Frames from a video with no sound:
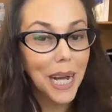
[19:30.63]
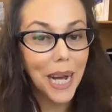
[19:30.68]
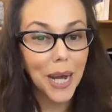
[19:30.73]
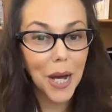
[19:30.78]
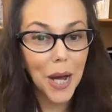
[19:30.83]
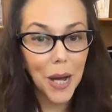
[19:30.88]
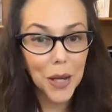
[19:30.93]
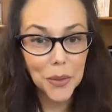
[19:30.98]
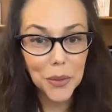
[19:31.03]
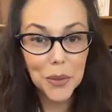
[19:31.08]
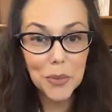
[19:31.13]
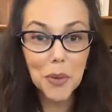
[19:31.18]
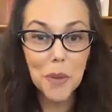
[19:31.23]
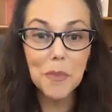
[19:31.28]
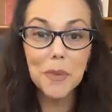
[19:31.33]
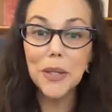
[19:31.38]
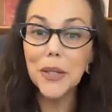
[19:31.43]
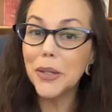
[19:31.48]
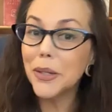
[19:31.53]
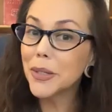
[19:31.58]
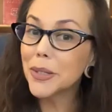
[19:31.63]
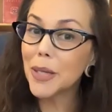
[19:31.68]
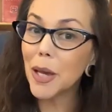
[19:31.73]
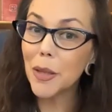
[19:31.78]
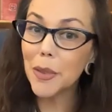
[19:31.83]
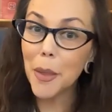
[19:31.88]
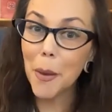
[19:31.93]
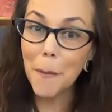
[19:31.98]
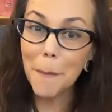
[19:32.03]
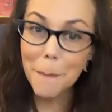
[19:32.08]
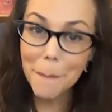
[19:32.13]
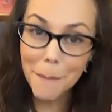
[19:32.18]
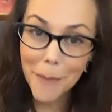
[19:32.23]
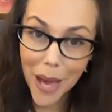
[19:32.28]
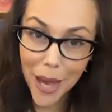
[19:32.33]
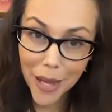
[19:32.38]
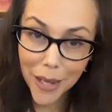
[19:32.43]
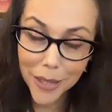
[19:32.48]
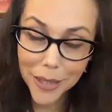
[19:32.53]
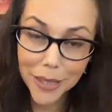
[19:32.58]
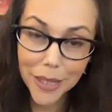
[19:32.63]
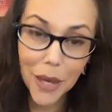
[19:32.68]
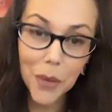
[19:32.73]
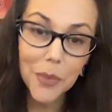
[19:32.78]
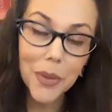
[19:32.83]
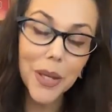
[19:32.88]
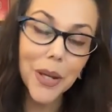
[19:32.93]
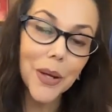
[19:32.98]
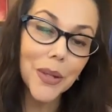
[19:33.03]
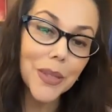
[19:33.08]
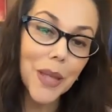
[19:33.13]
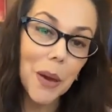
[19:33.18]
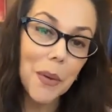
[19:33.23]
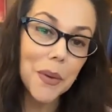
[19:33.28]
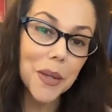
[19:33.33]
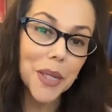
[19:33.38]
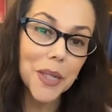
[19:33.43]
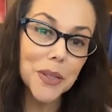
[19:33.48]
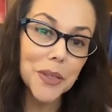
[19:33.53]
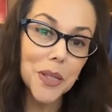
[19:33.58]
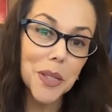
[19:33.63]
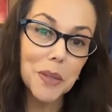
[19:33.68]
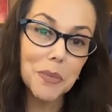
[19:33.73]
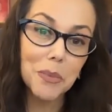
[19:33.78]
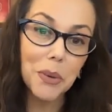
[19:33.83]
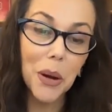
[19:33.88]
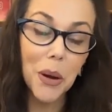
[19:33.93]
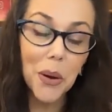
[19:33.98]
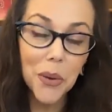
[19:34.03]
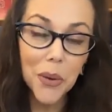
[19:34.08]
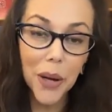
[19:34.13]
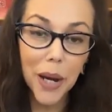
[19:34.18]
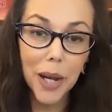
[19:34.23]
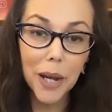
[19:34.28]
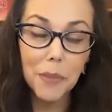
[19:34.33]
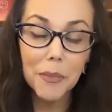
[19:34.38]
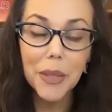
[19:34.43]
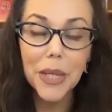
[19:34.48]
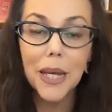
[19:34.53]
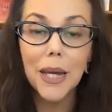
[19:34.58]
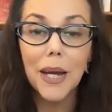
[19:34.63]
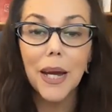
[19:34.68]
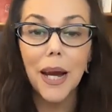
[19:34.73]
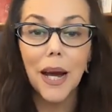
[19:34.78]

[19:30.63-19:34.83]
100 women is the max that we are allowing into the program.